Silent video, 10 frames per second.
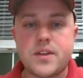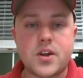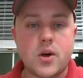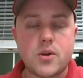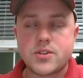
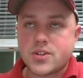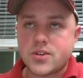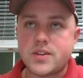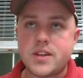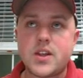
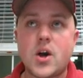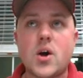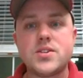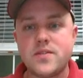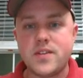culture, the
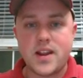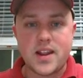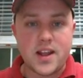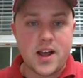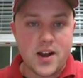
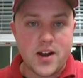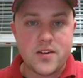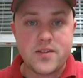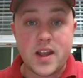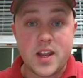cultivating
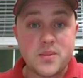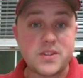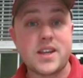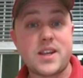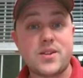of any
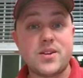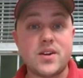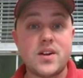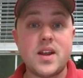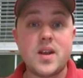
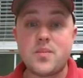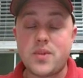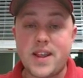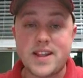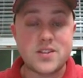particular
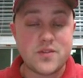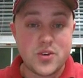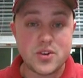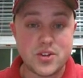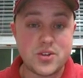plants of
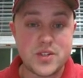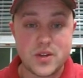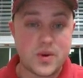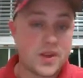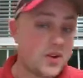your
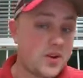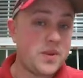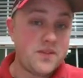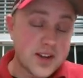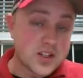choosing, whether it
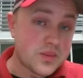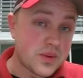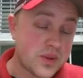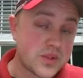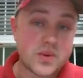be
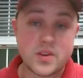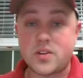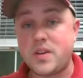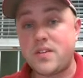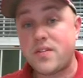vegetables, whether
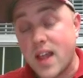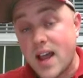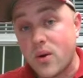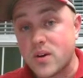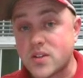it be
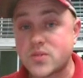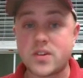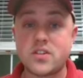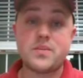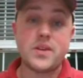flowers,
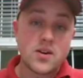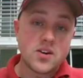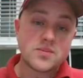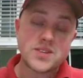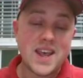whether it be
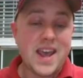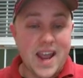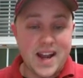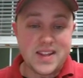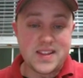herbs,
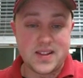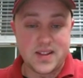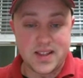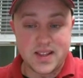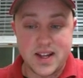anything
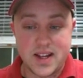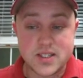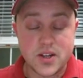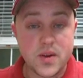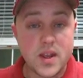like that.
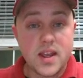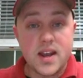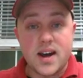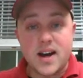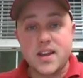So,
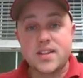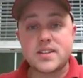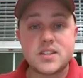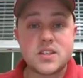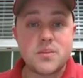
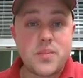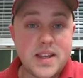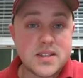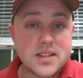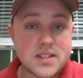this is some
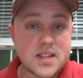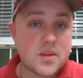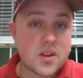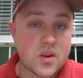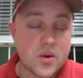basics that I'm
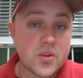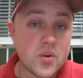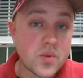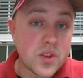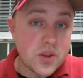going to go
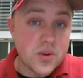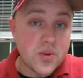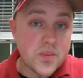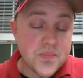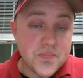through with
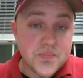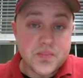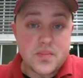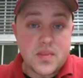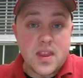you
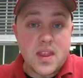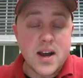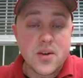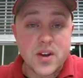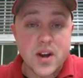
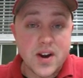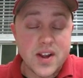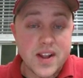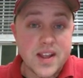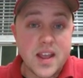
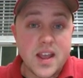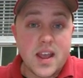regarding